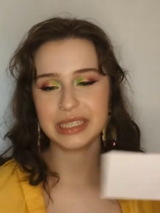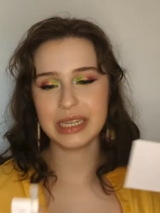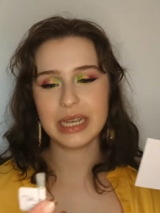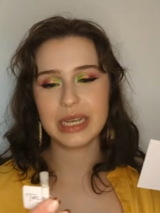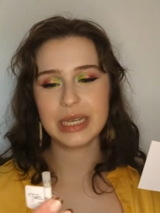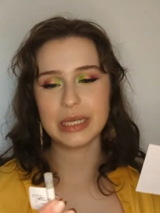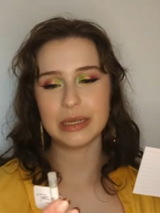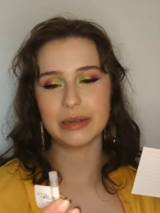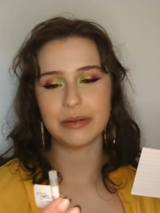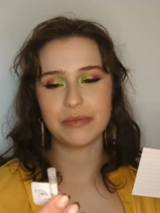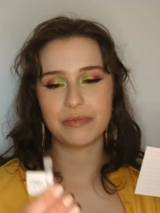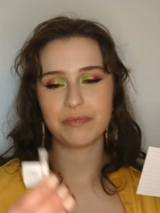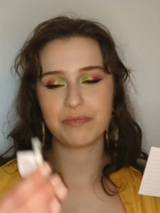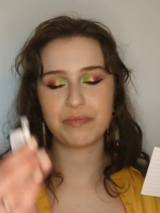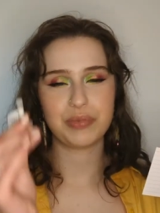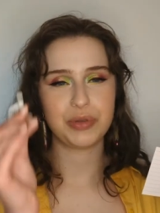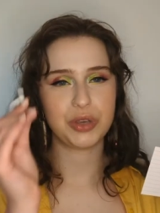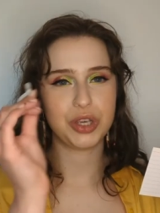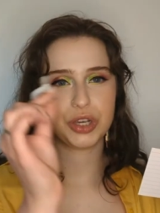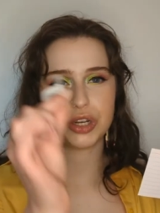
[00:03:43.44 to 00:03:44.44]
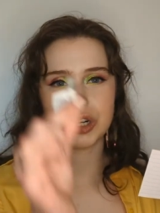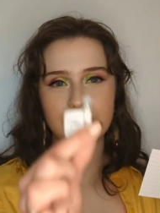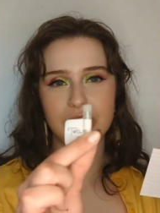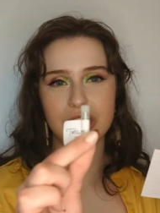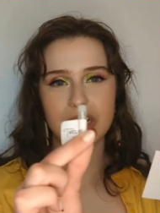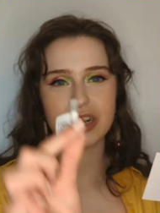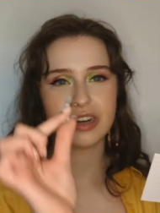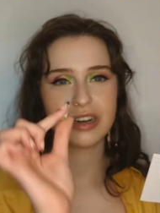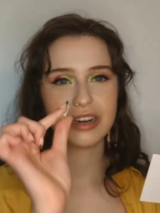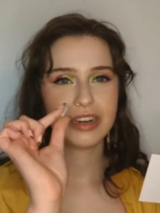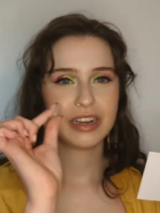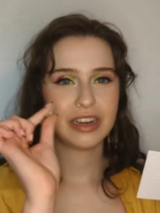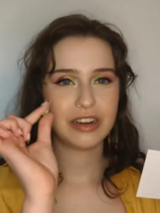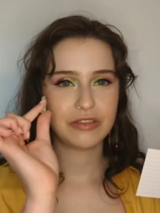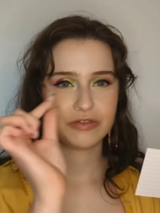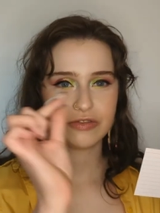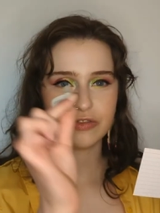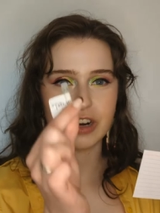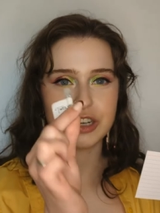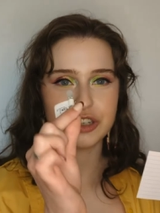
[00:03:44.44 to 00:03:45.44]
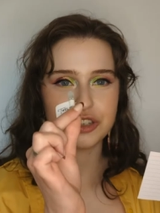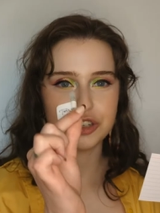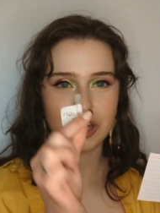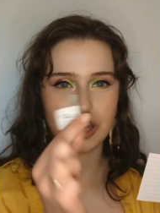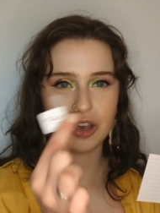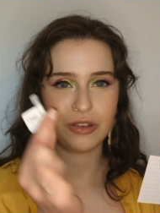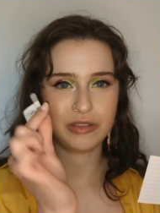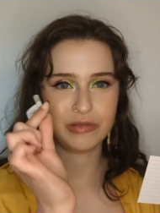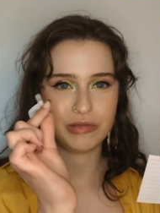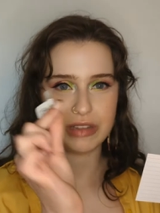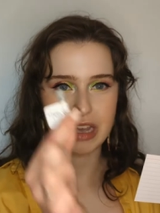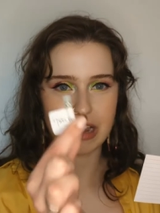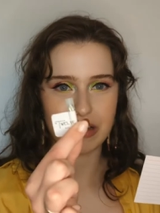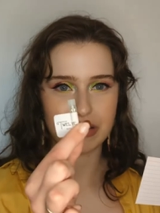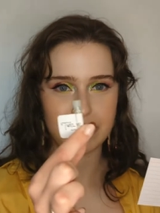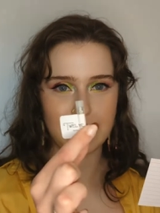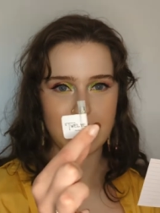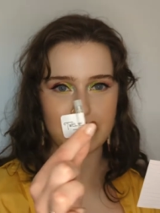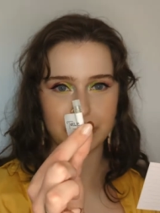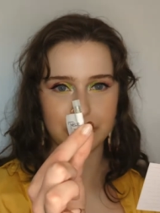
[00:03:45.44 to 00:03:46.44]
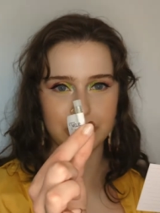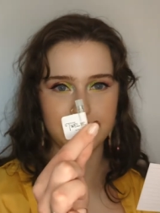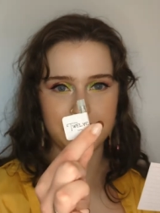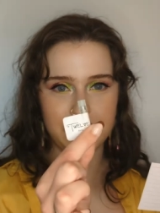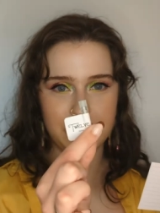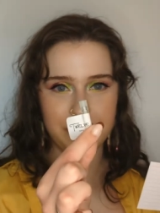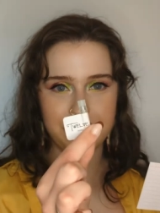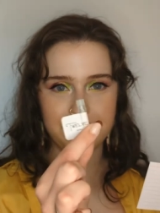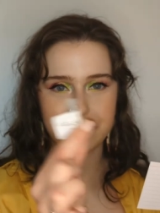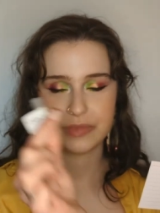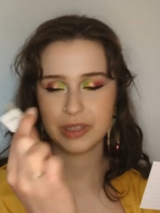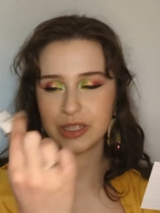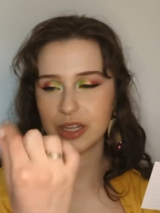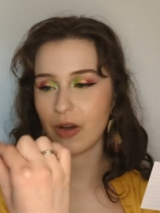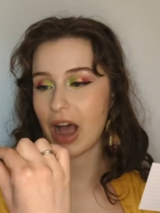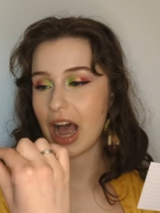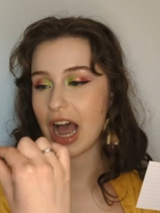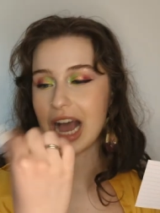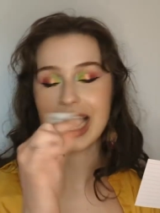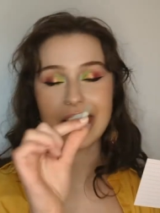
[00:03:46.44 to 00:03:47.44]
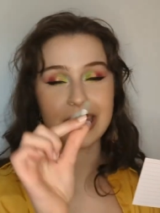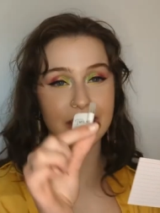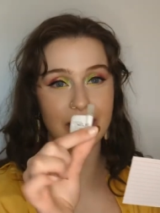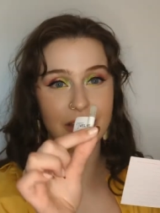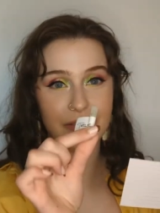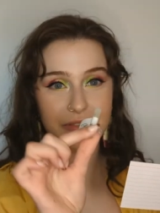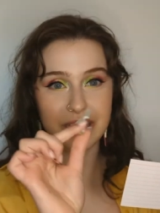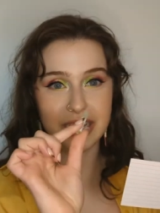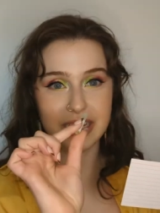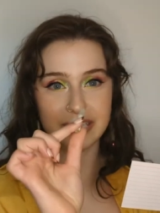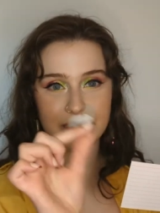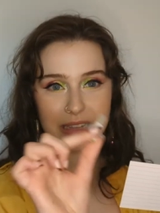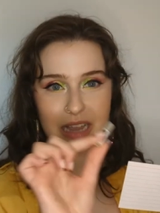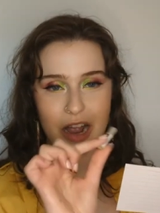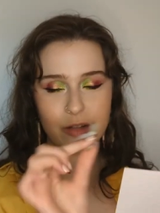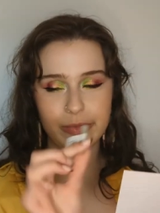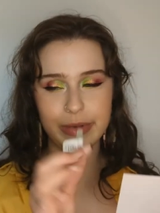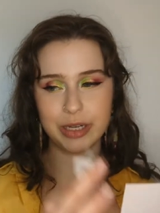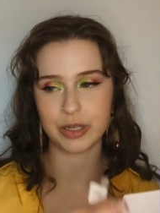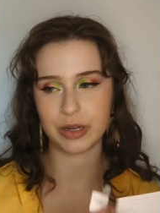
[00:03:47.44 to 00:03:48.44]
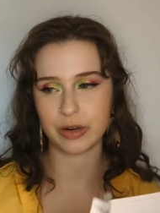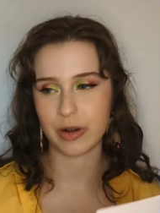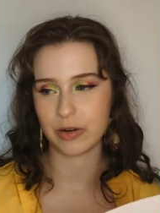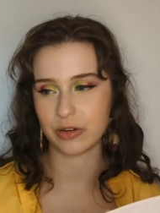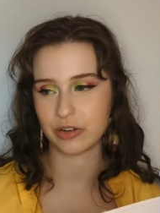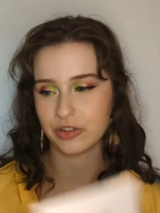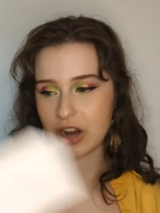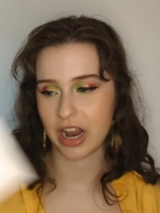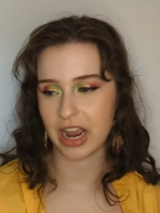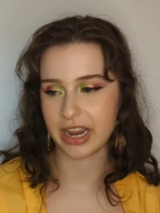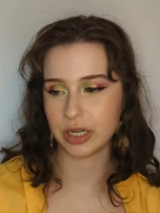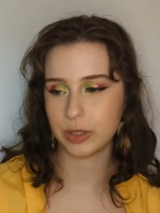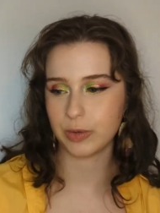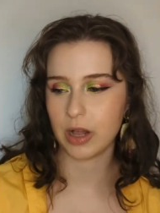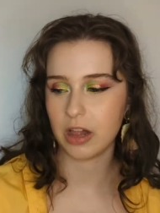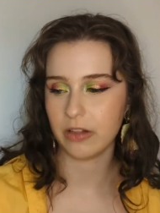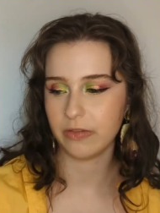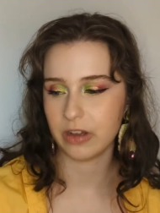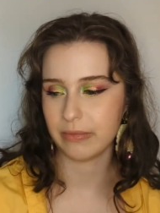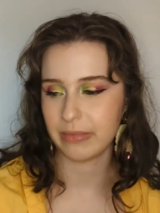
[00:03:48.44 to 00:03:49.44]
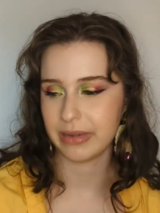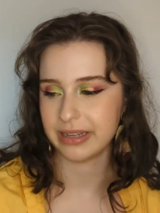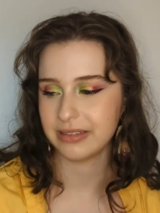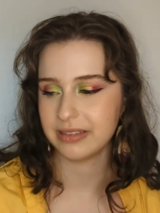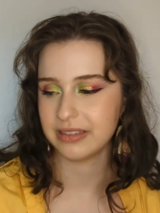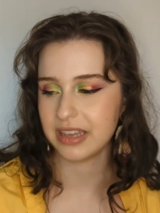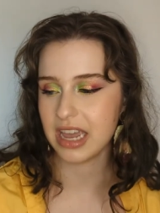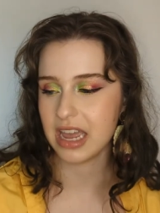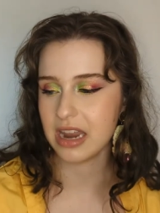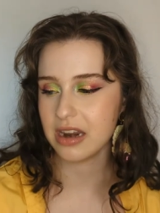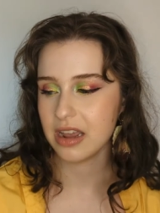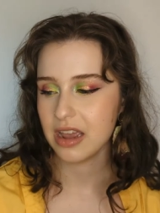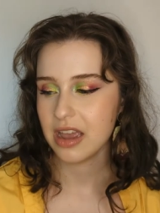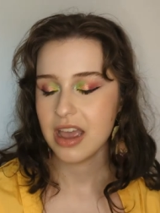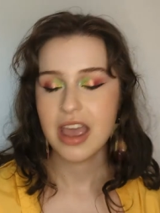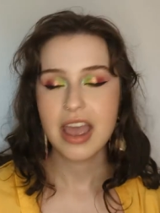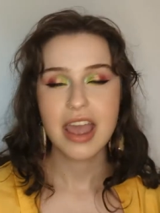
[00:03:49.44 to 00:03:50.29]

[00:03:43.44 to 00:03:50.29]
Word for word: this is pure French toast without the maple syrup. So I love this. I'll be trying twelve on my skin.